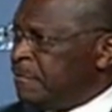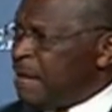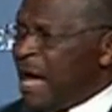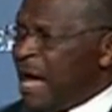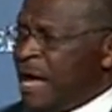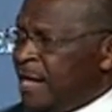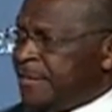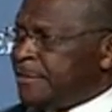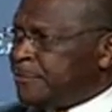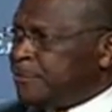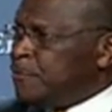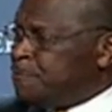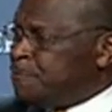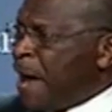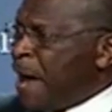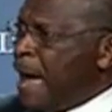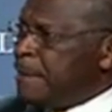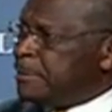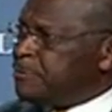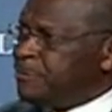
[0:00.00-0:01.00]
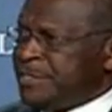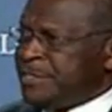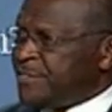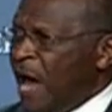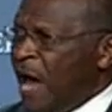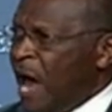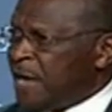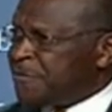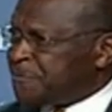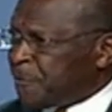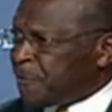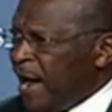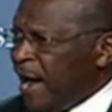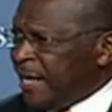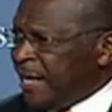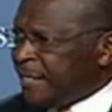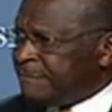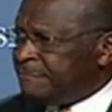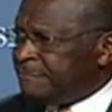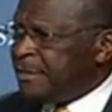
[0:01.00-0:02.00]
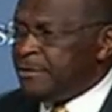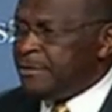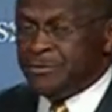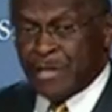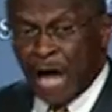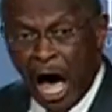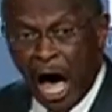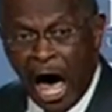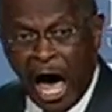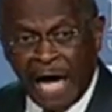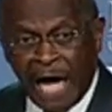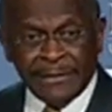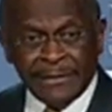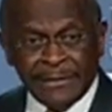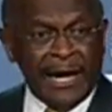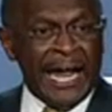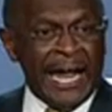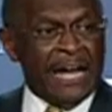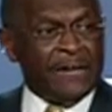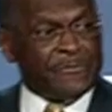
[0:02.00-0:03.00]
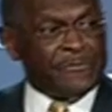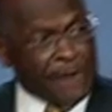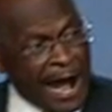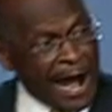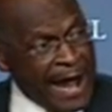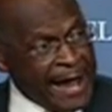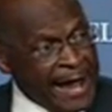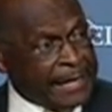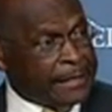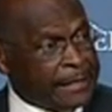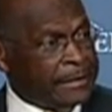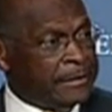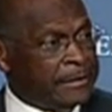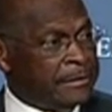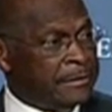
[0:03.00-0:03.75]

My other 2 problems with Dodd-Frank, Dodd and Frank.